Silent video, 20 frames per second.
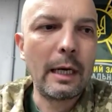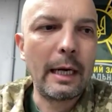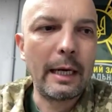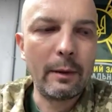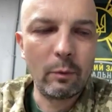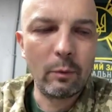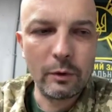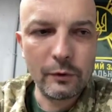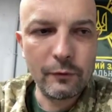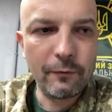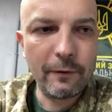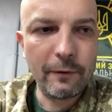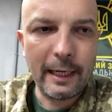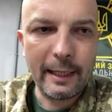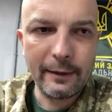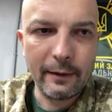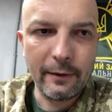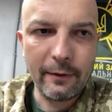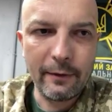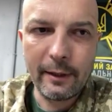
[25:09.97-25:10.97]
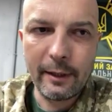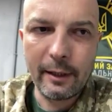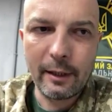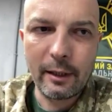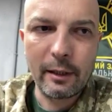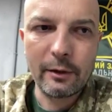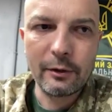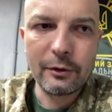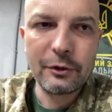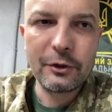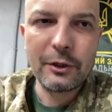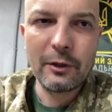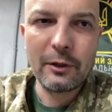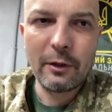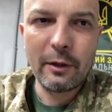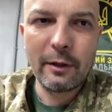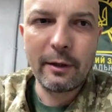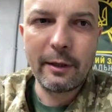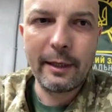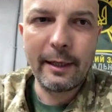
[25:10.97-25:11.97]
I was fighting there
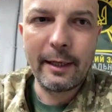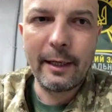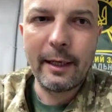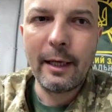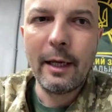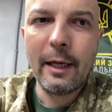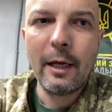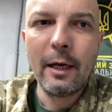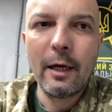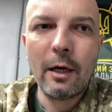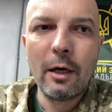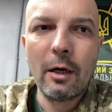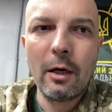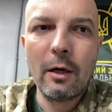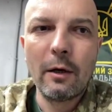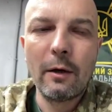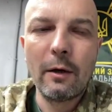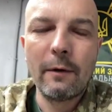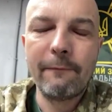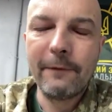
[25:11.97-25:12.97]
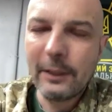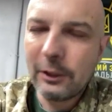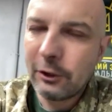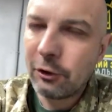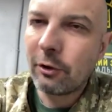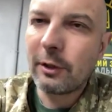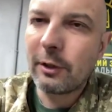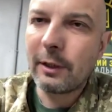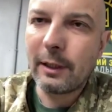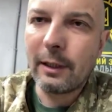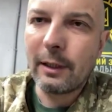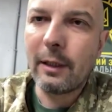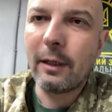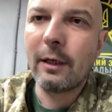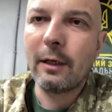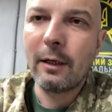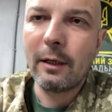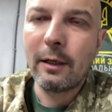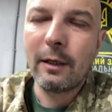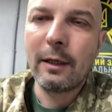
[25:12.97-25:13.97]
till the uh, victory
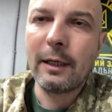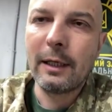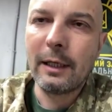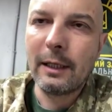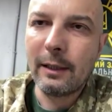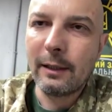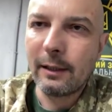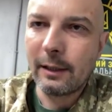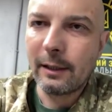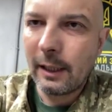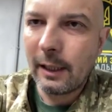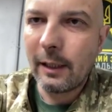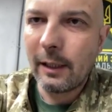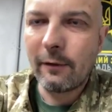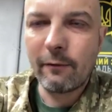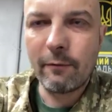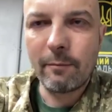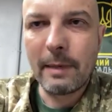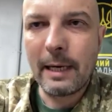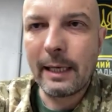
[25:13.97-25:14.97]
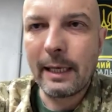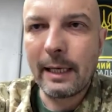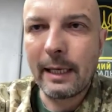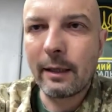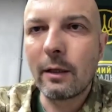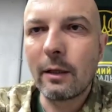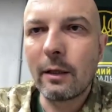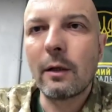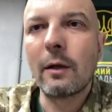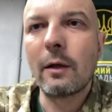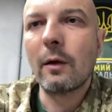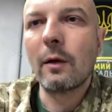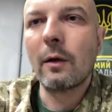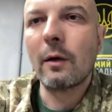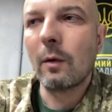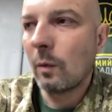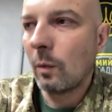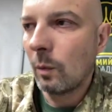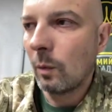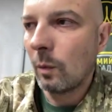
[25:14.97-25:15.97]
uh, in Kiev battle
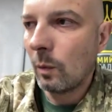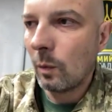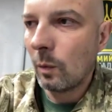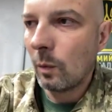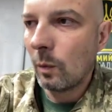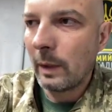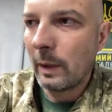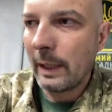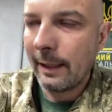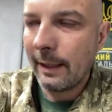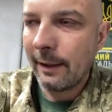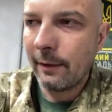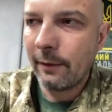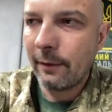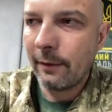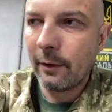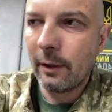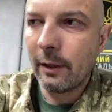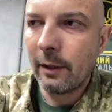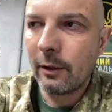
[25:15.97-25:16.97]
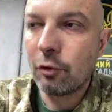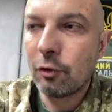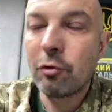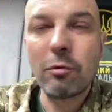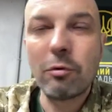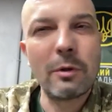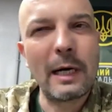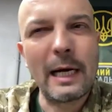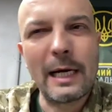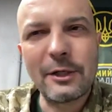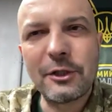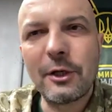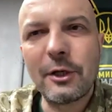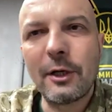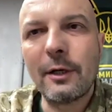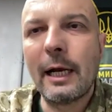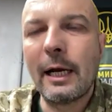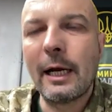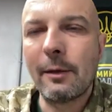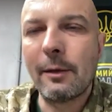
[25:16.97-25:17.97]
uh, when the two
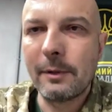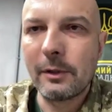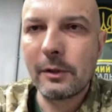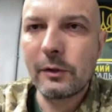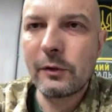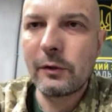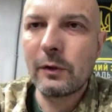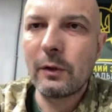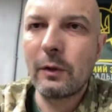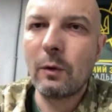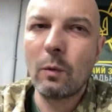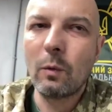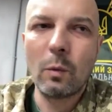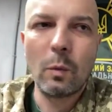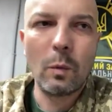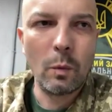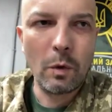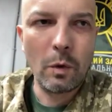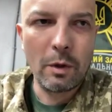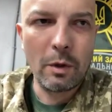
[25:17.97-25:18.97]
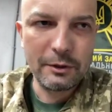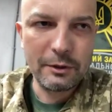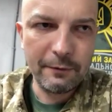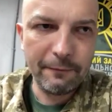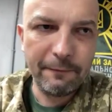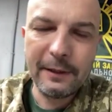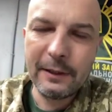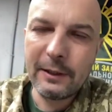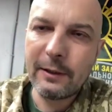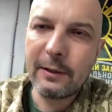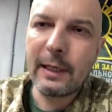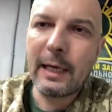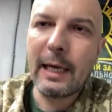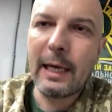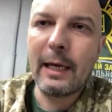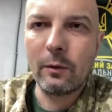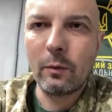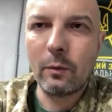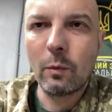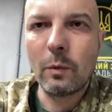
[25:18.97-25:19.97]
Russian armies were defeated
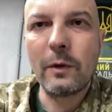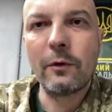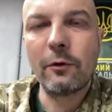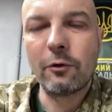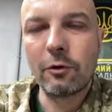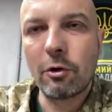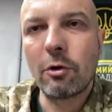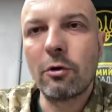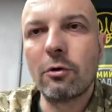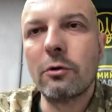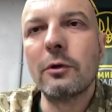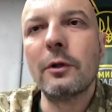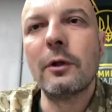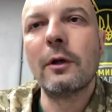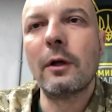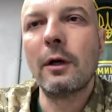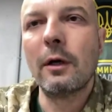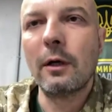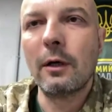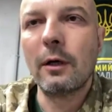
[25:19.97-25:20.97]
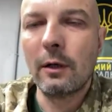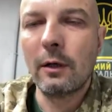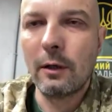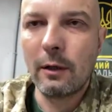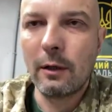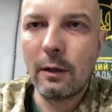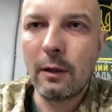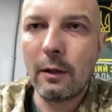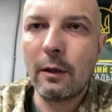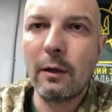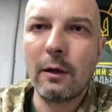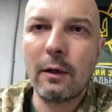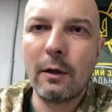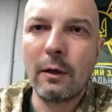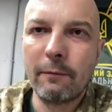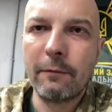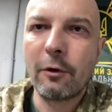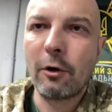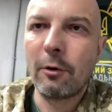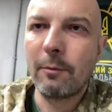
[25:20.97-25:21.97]
and withdrawn
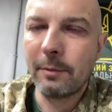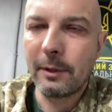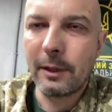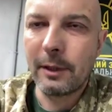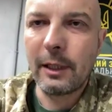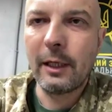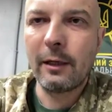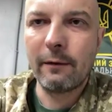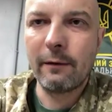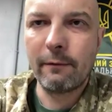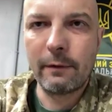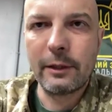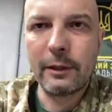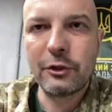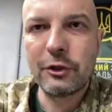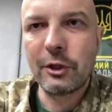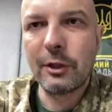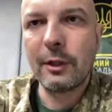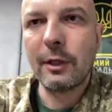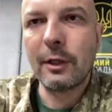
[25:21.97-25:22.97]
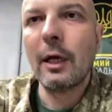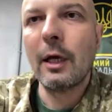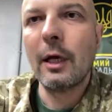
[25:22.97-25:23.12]
from Kiev region.